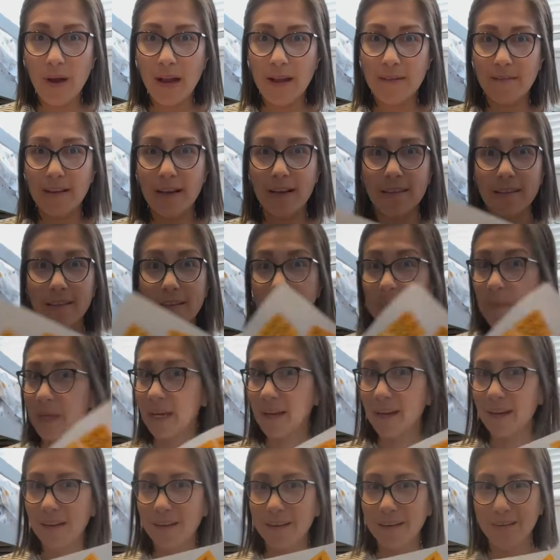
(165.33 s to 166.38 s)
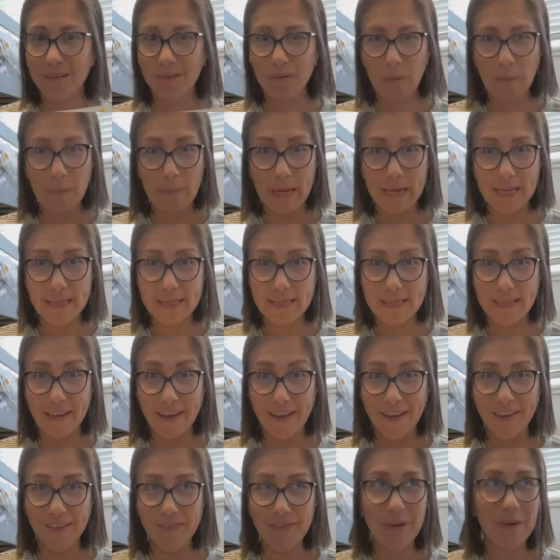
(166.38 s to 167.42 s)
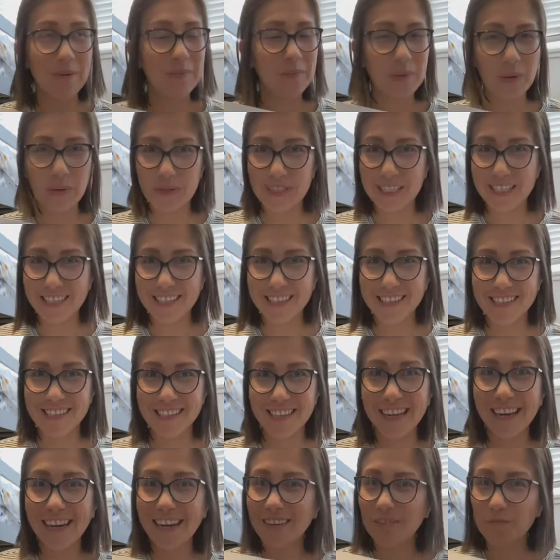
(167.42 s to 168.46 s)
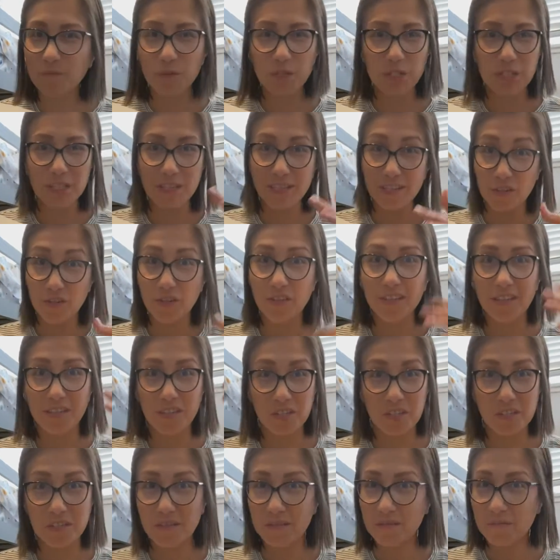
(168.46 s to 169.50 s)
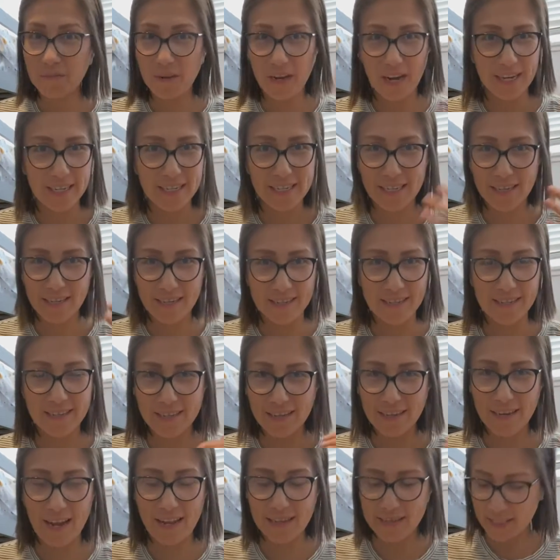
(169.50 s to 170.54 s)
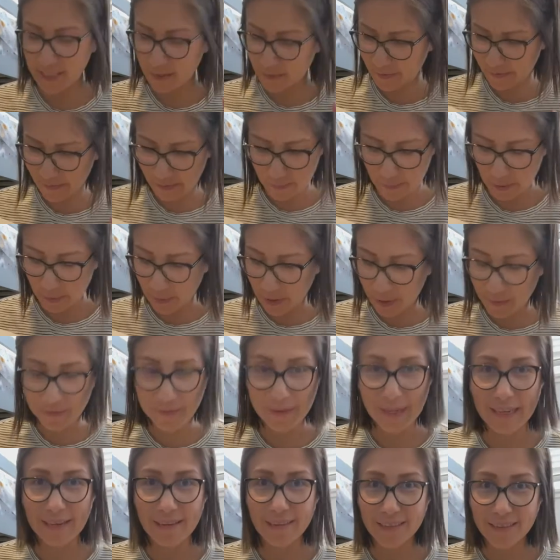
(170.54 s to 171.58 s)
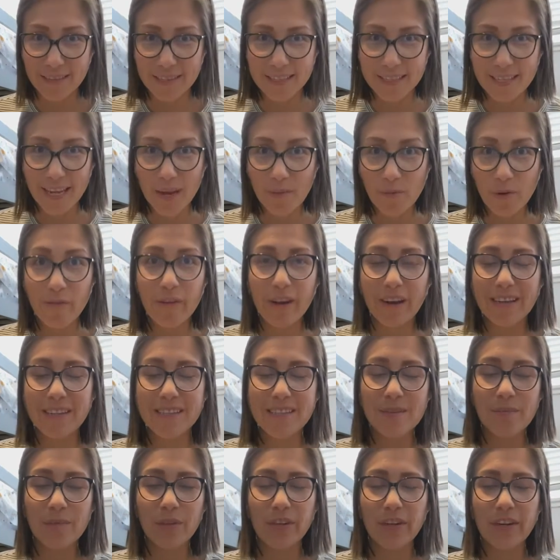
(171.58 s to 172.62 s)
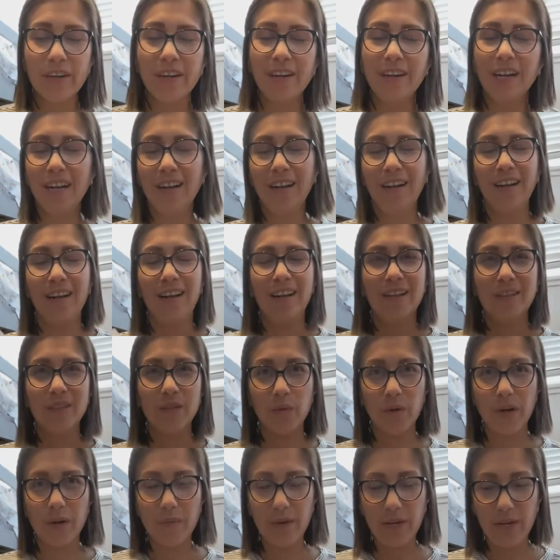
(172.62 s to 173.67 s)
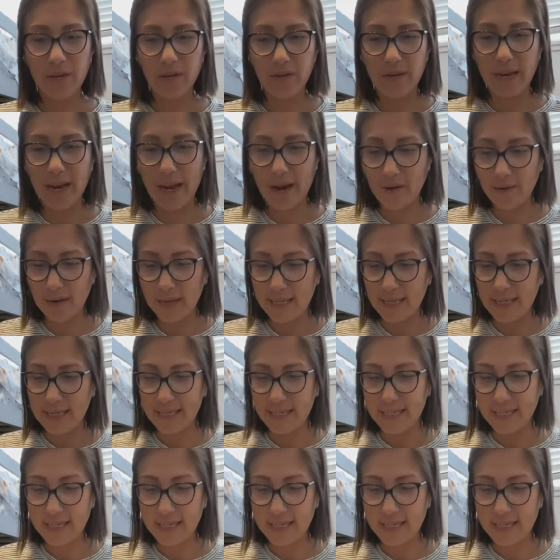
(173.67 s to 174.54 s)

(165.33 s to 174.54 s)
I've got this big mess of Post-its that was literally just ideas, and some of them are probably the same or very similar. So what I'm going to do now is